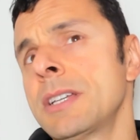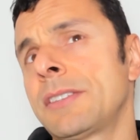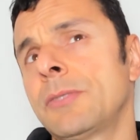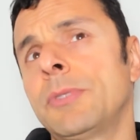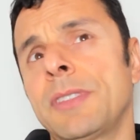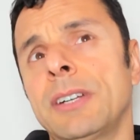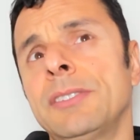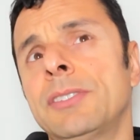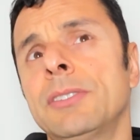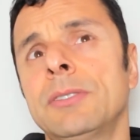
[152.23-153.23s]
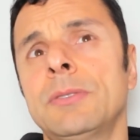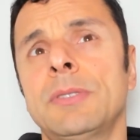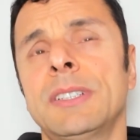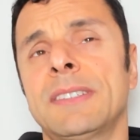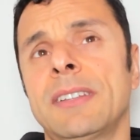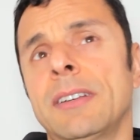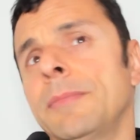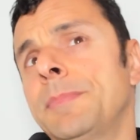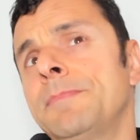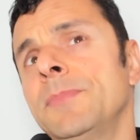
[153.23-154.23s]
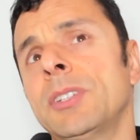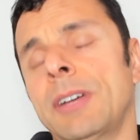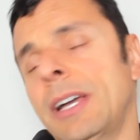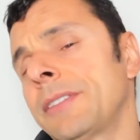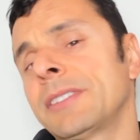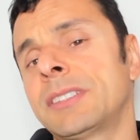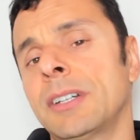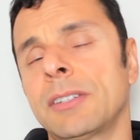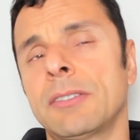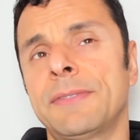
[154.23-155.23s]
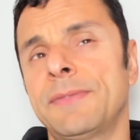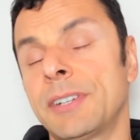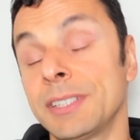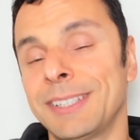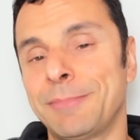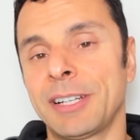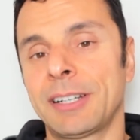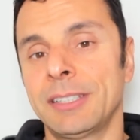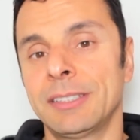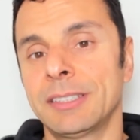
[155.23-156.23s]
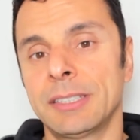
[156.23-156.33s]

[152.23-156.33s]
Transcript: So what they'll do is how they'll start off, very typically,